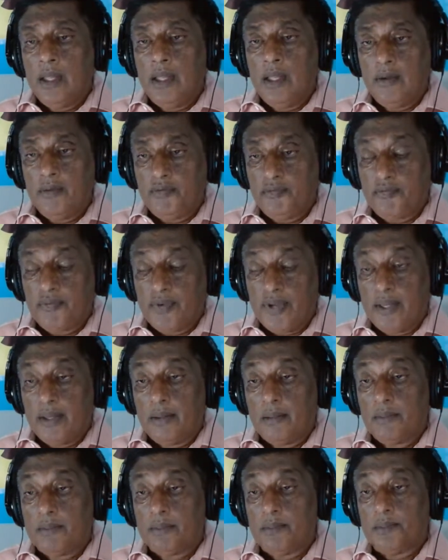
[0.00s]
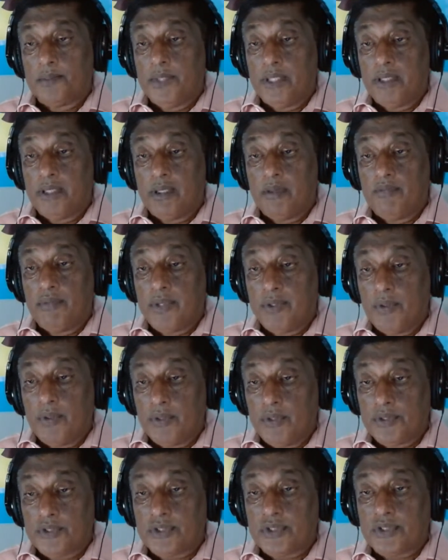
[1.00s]
If
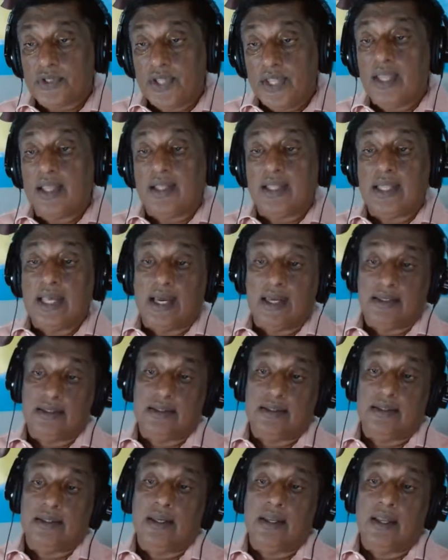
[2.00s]
individuals think that